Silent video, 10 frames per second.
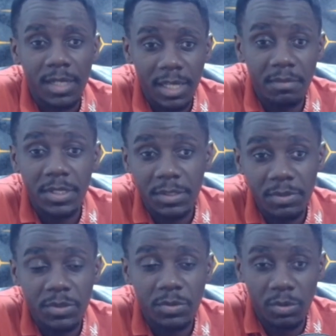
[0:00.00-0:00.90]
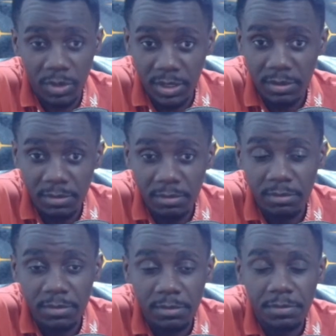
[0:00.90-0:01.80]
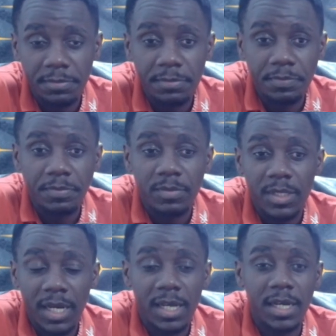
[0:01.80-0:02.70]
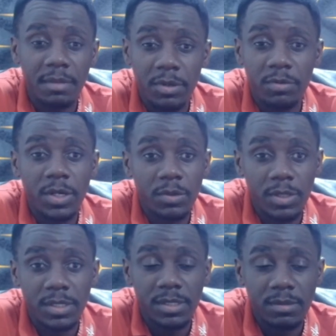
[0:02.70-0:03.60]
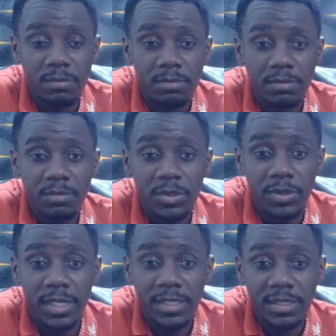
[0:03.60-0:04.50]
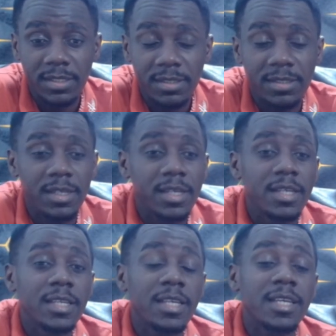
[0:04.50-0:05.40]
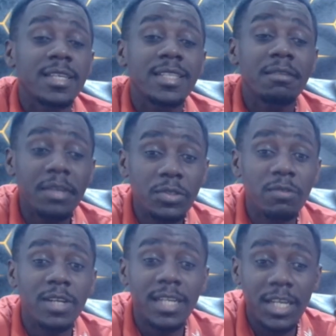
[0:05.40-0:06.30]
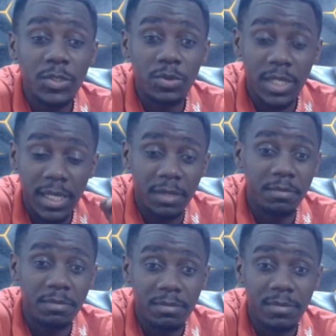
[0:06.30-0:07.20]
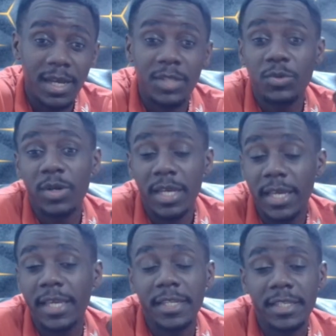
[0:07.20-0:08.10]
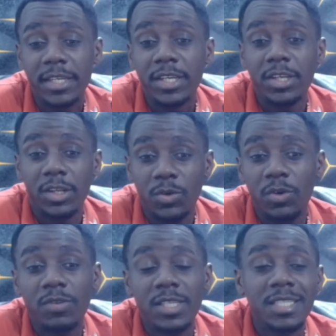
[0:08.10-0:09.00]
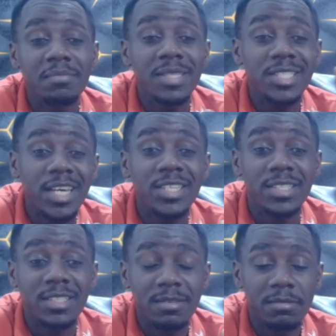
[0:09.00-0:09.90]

Emile Smith-Rowe, academy graduates. You get the rest of that Arsenal team has gone ahead to obviously be changed.